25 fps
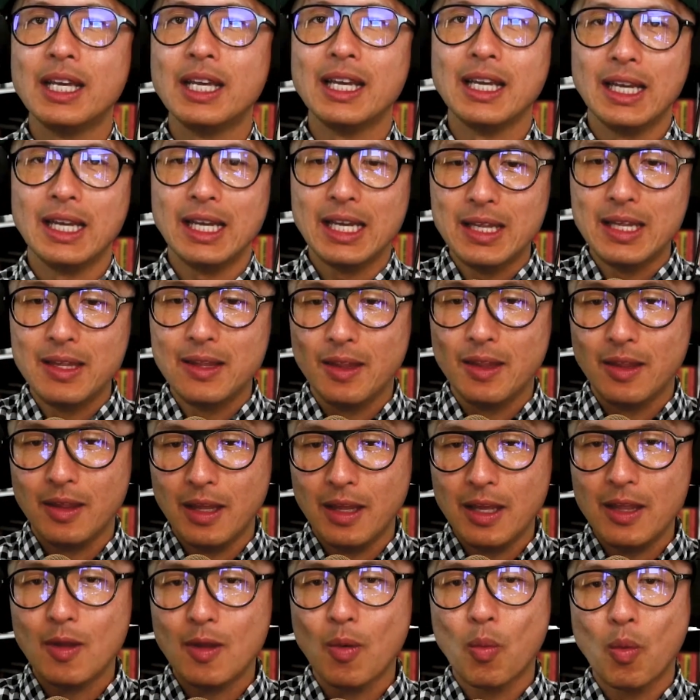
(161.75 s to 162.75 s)
in
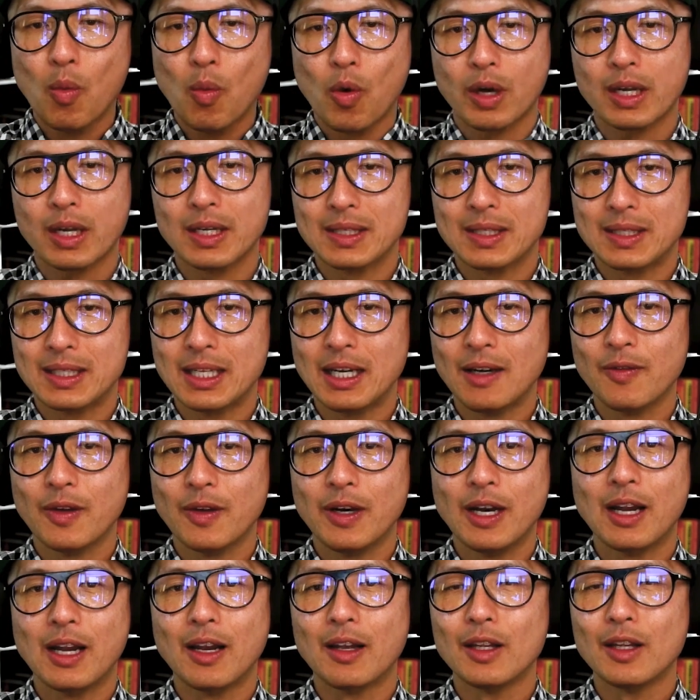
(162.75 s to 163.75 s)
in the work itself and
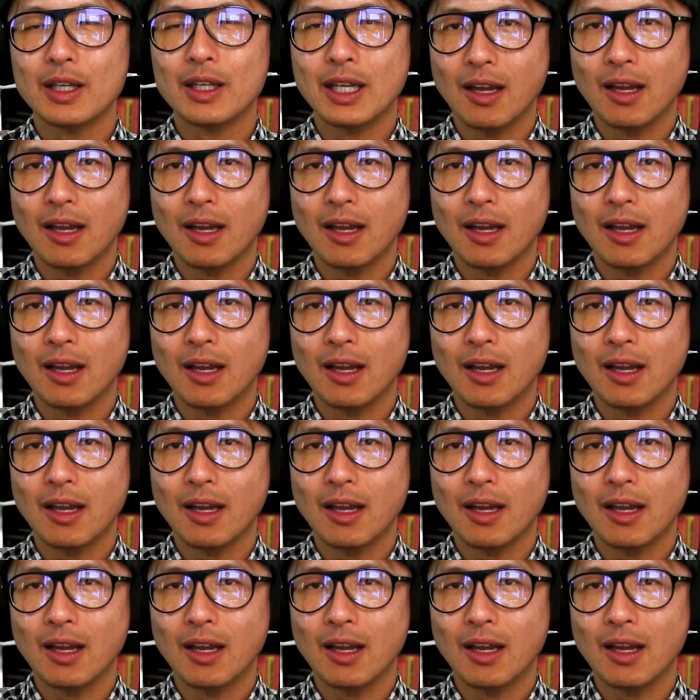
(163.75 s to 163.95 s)
not looking